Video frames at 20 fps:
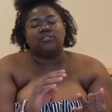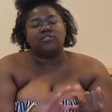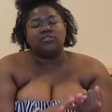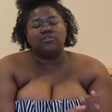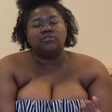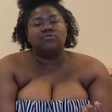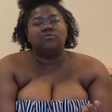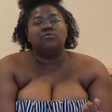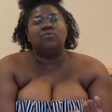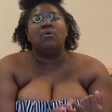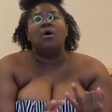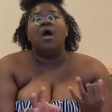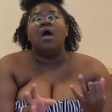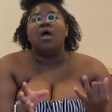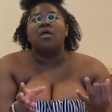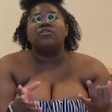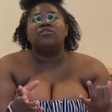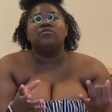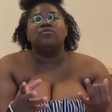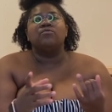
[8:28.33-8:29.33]
Two,
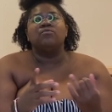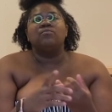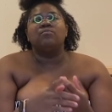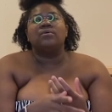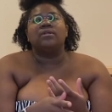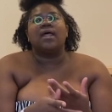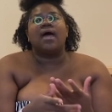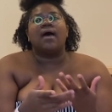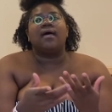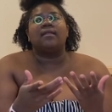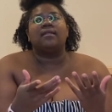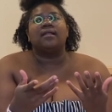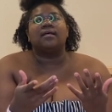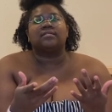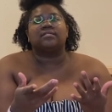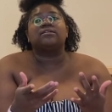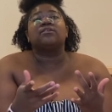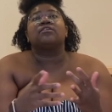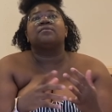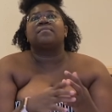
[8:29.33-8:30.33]
you would not
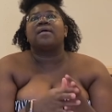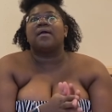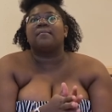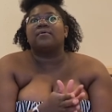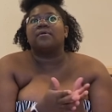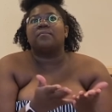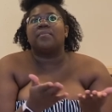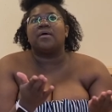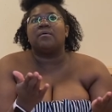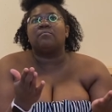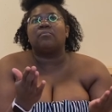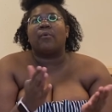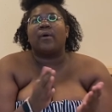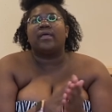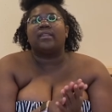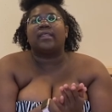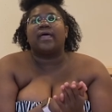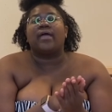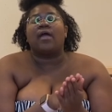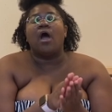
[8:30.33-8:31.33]
necessarily be able to
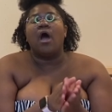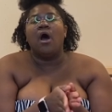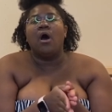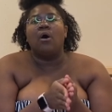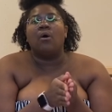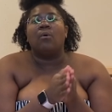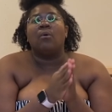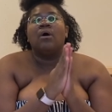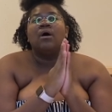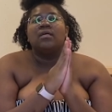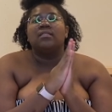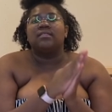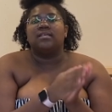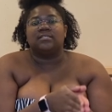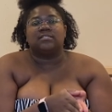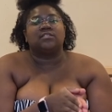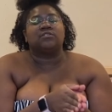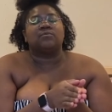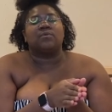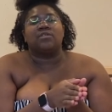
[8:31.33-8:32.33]
pinpoint like, oh,
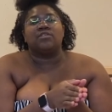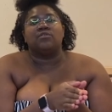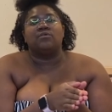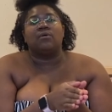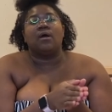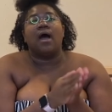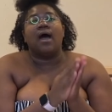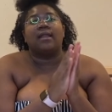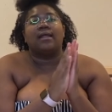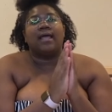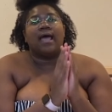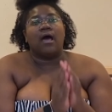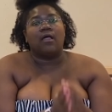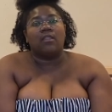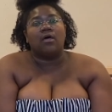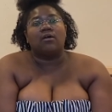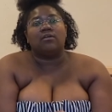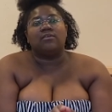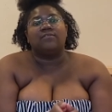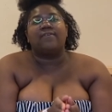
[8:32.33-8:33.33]
this is when you got it, how
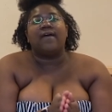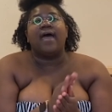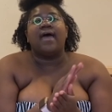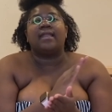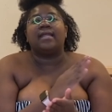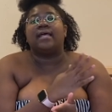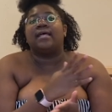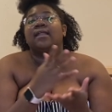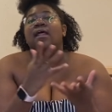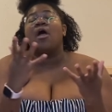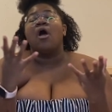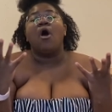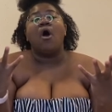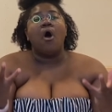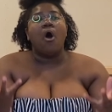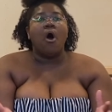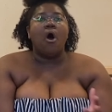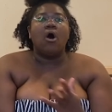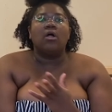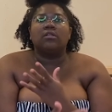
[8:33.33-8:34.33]
long you've had it,
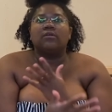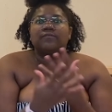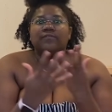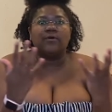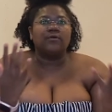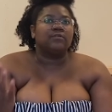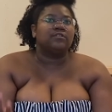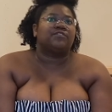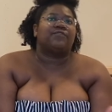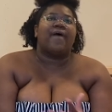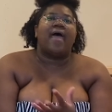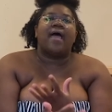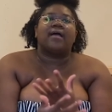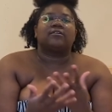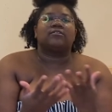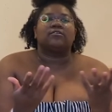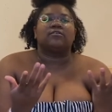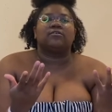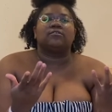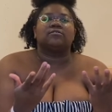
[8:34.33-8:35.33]
all of those
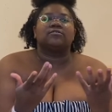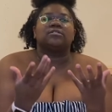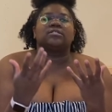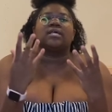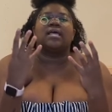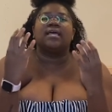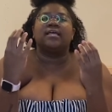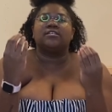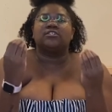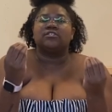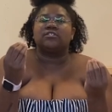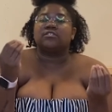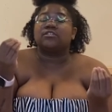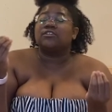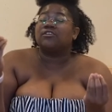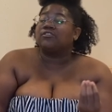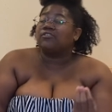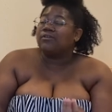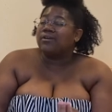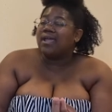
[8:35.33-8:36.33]
factors. It just
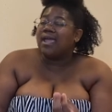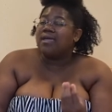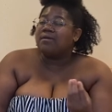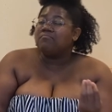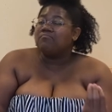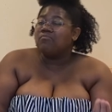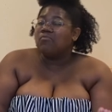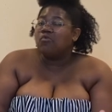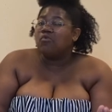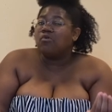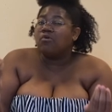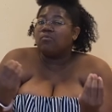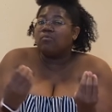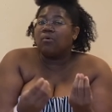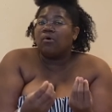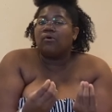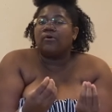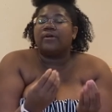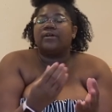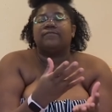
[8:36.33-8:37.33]
could create more
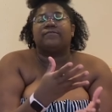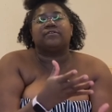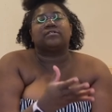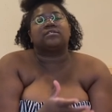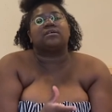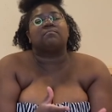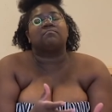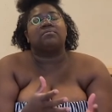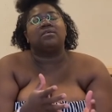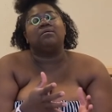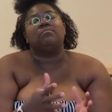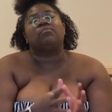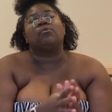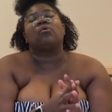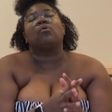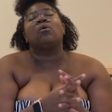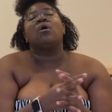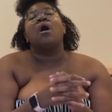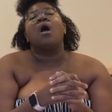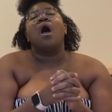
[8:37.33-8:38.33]
worry for some
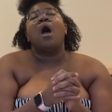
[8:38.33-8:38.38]
people.